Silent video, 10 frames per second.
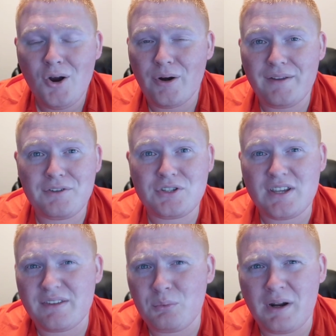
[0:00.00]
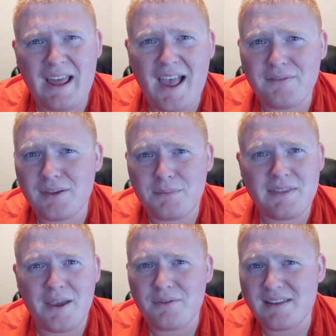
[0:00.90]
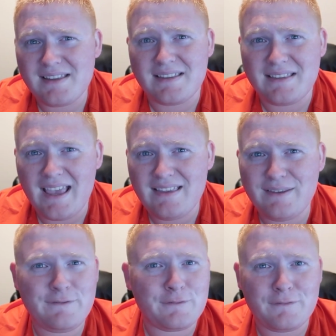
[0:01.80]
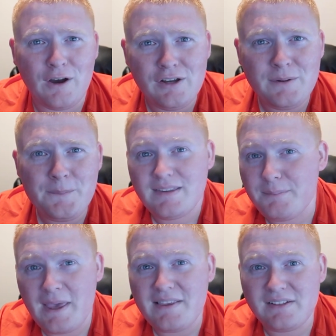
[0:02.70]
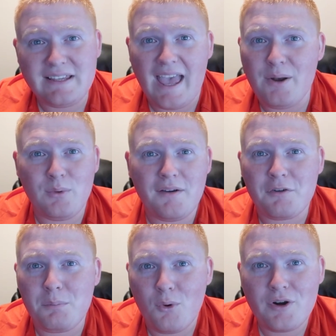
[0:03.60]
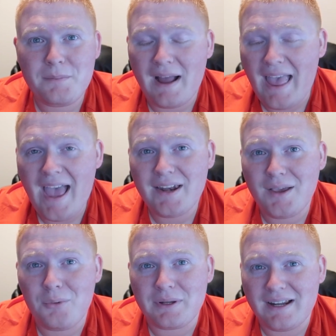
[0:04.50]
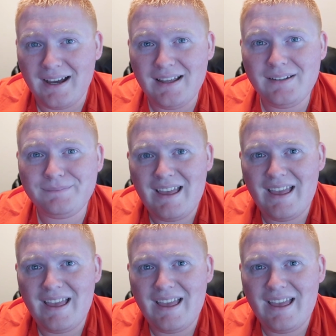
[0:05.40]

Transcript: or even just want to have something that was nice and tasty for fun to basically end whatever boredom I had going on.